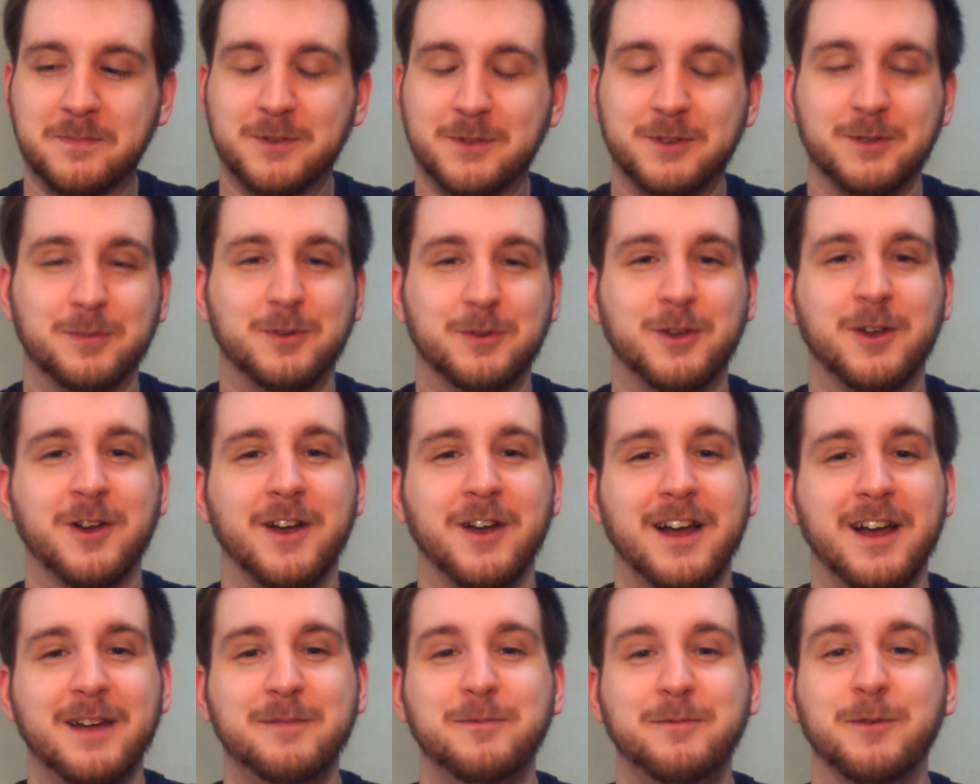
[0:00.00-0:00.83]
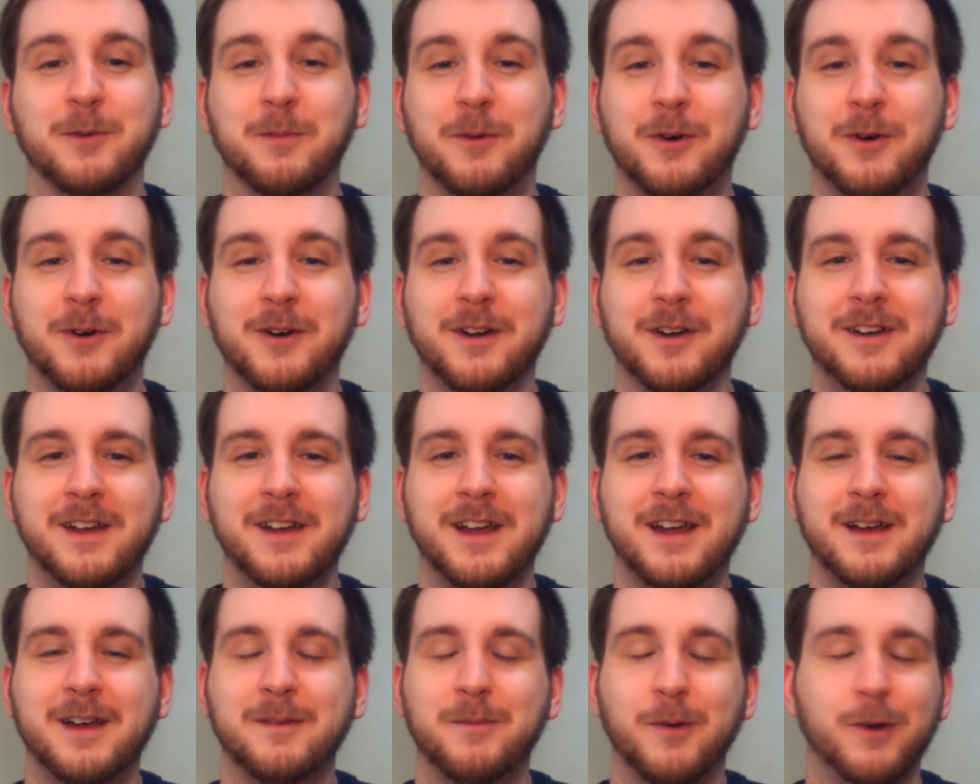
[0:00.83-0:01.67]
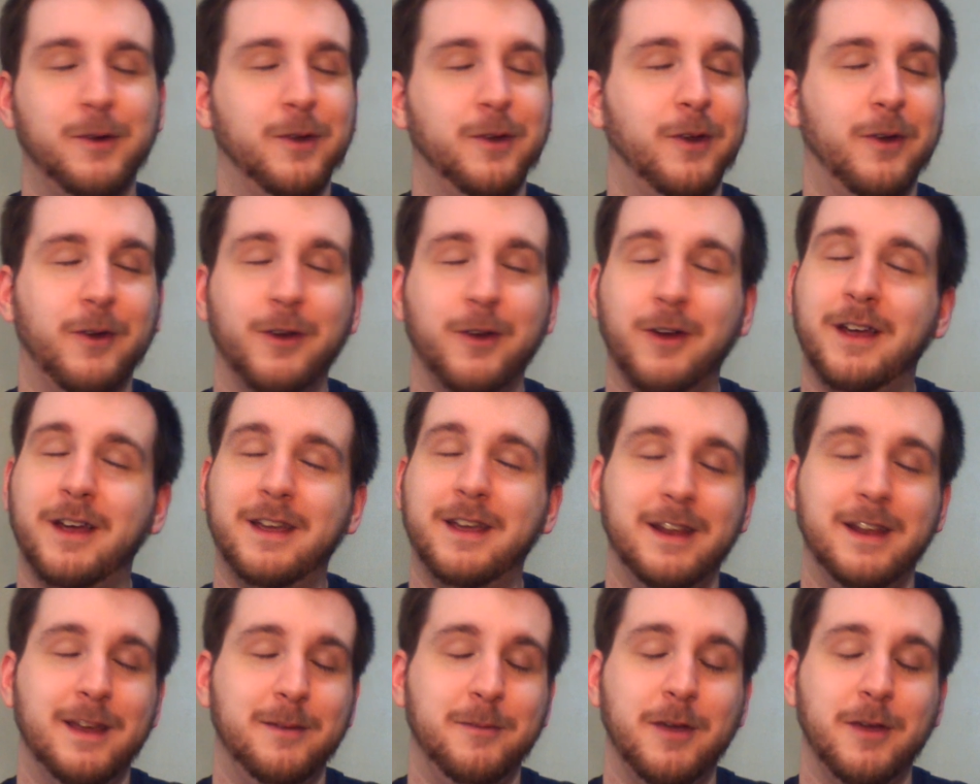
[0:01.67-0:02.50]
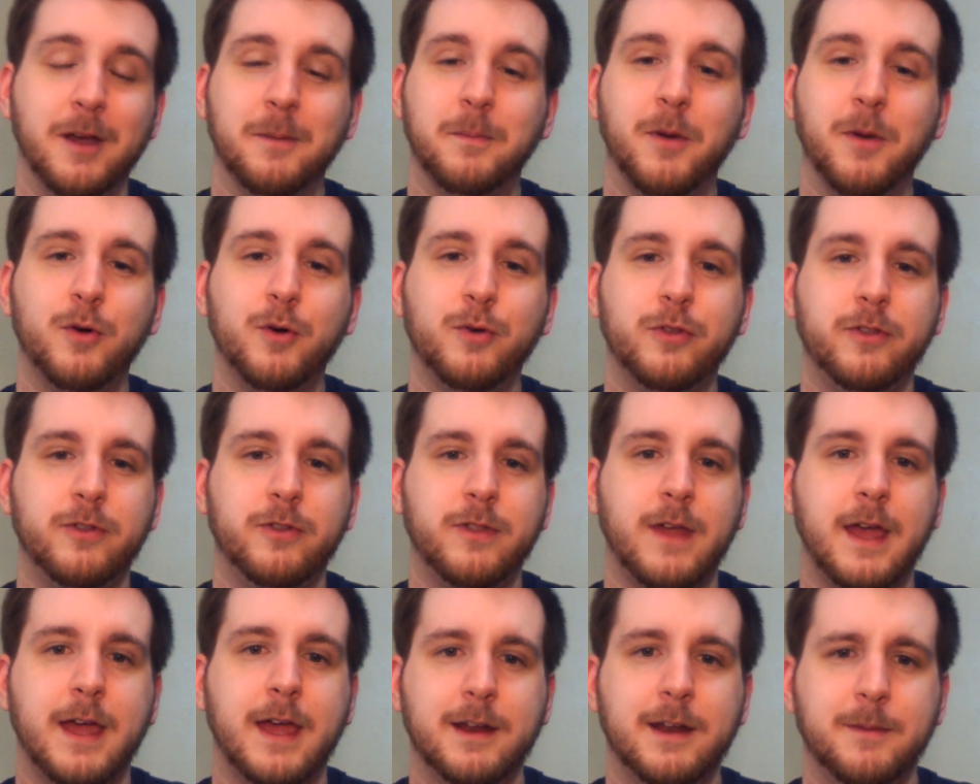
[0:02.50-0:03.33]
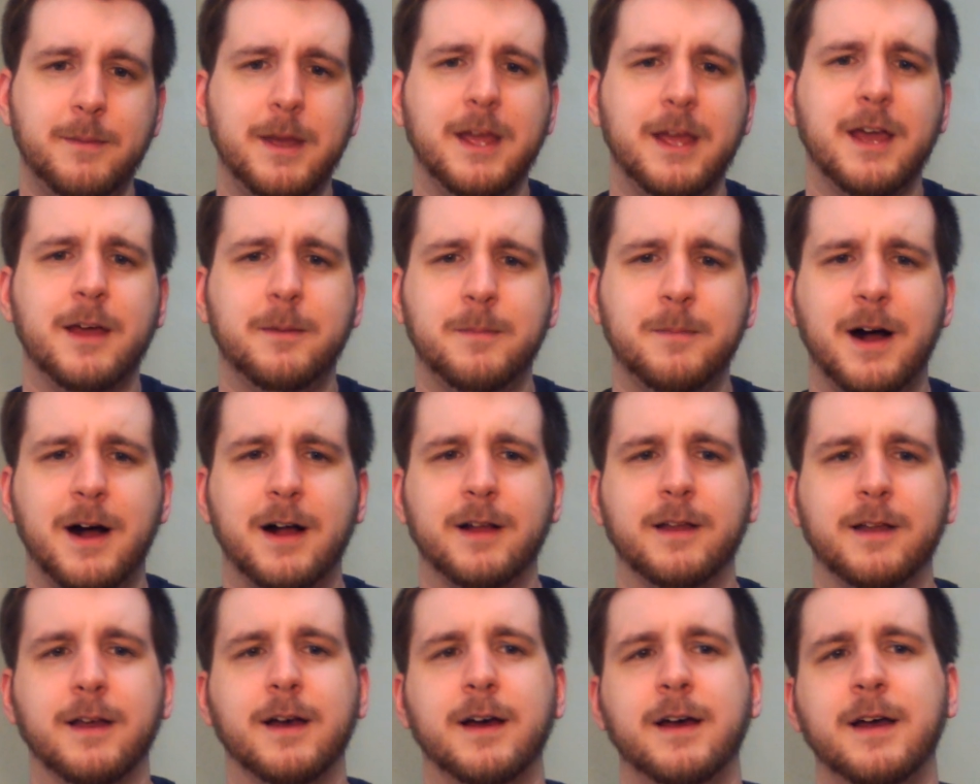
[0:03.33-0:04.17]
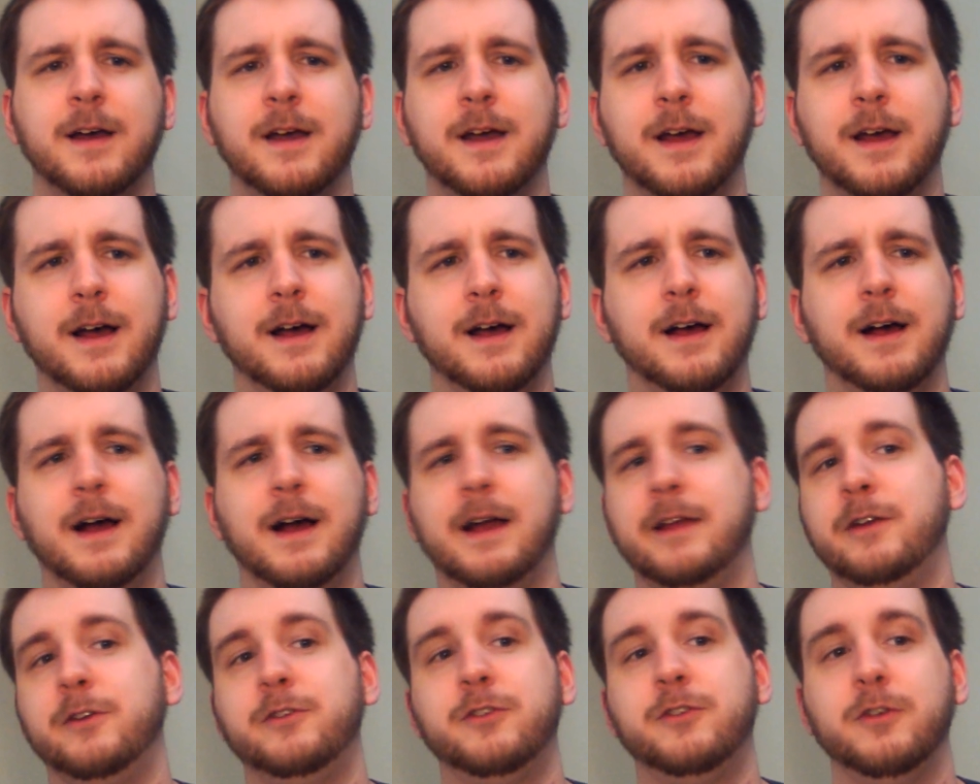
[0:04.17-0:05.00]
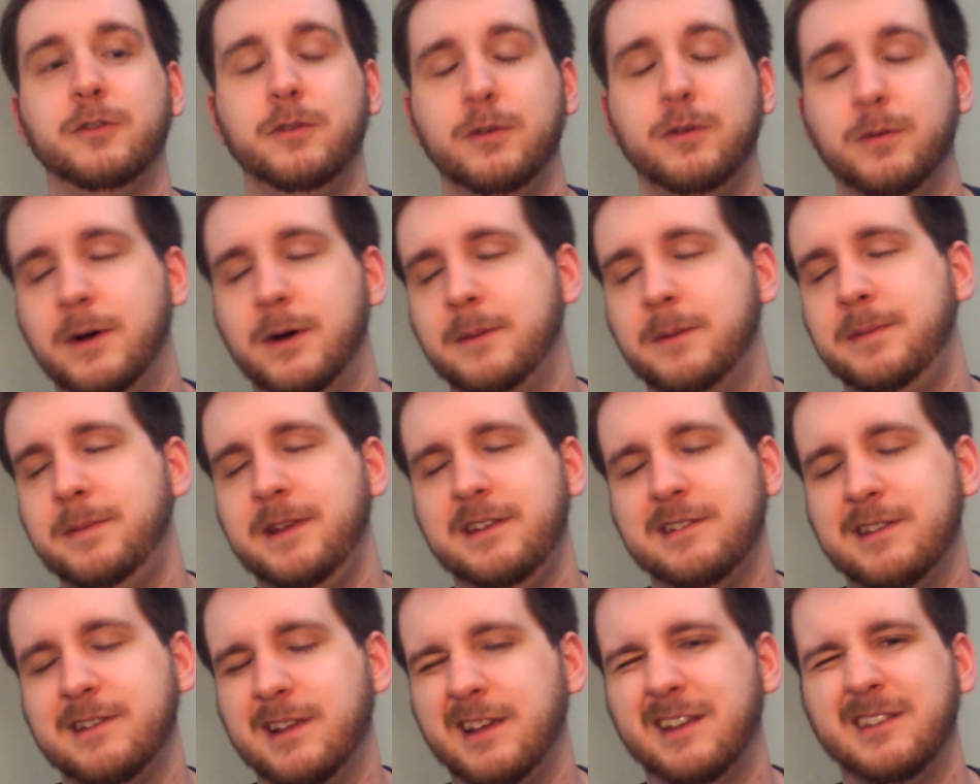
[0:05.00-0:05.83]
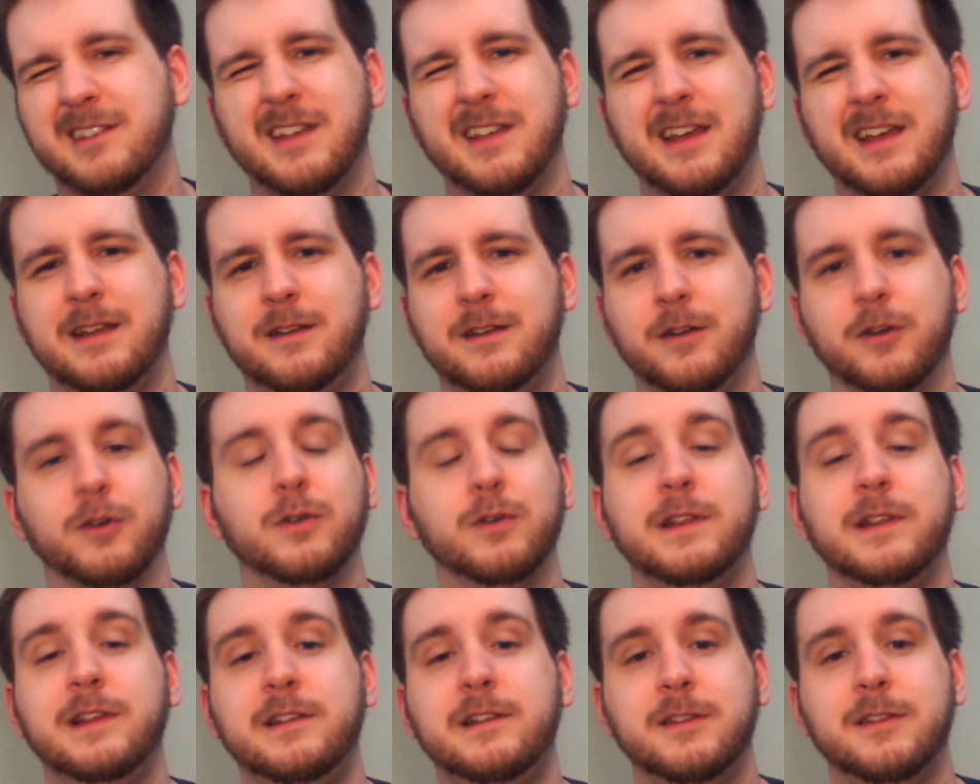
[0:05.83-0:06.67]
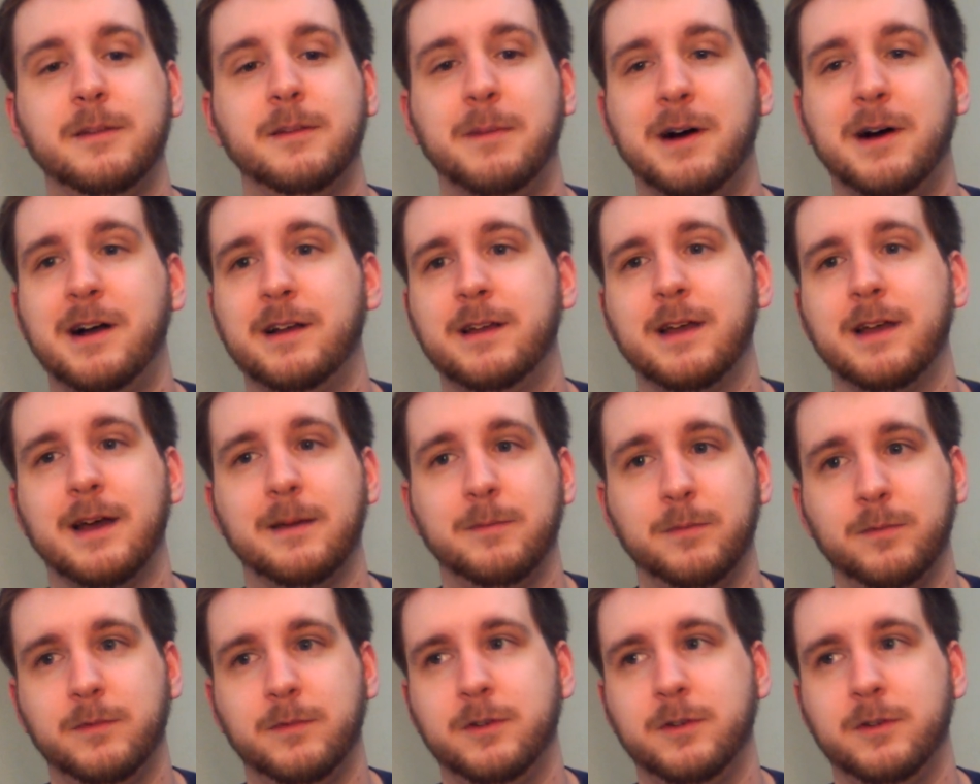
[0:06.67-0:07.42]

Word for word: subscribe for more Boku no Hero Academia, both anime and manga. Uh, I also do One Piece, like I said, or at least the manga. I'm